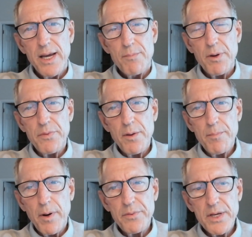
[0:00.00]

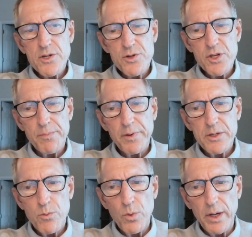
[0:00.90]
But these are some
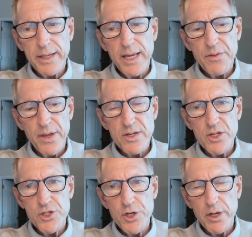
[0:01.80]
really key things
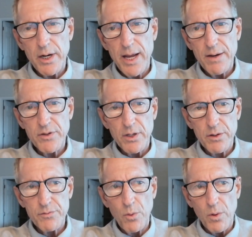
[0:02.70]
that you're going to have to
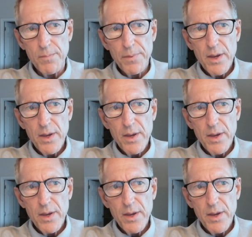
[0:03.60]
look for.